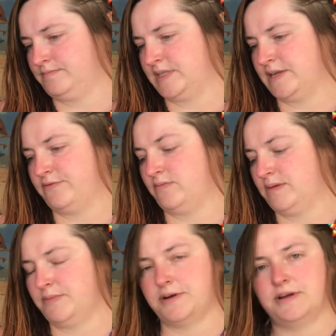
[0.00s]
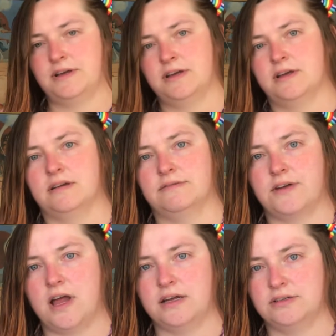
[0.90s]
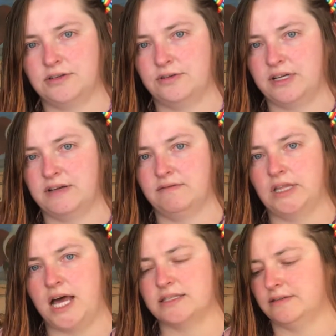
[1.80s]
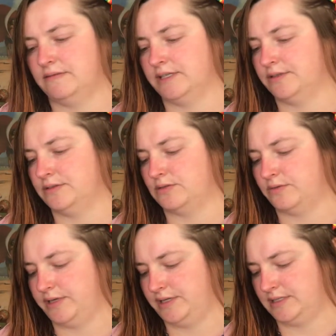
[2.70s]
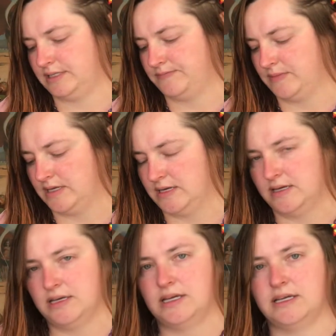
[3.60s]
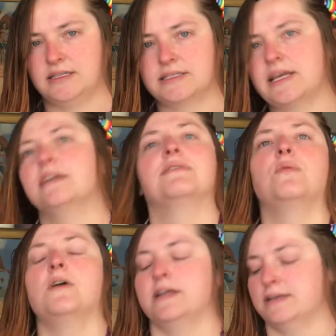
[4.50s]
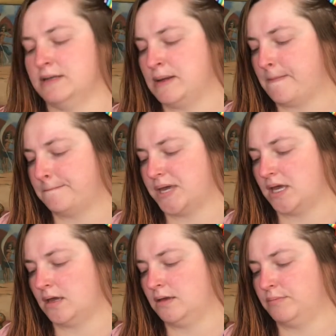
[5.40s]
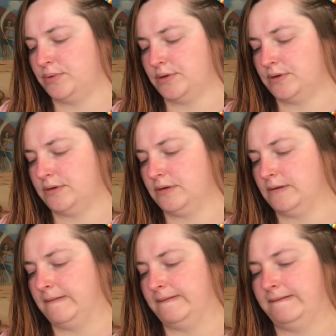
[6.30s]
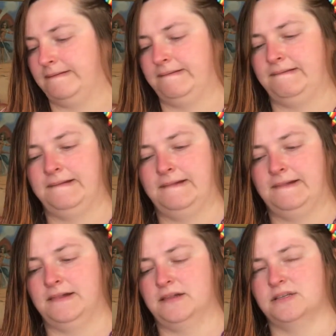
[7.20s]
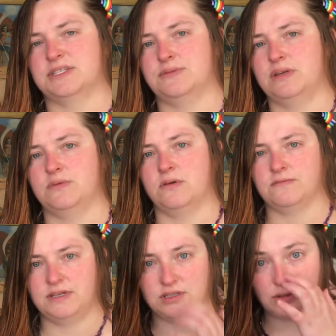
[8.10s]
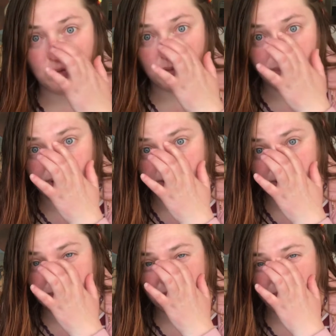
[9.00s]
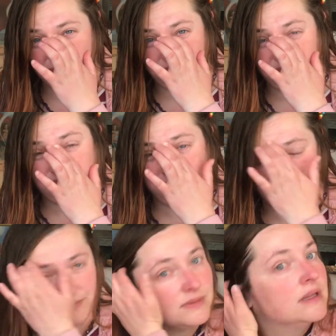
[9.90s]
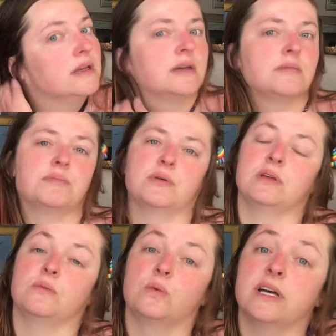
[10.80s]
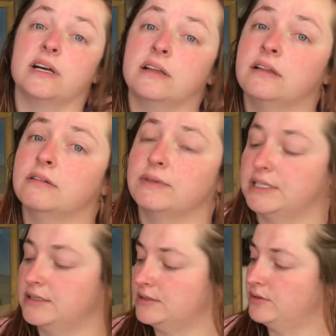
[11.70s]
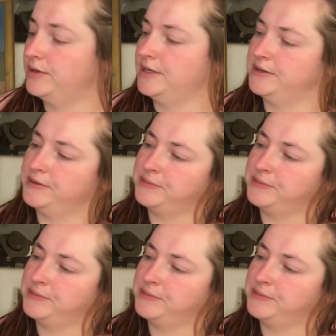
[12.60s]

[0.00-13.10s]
And remember, Frog and Toad have lots of little stories inside of one big book. So we won't read the whole book, but we will read a story.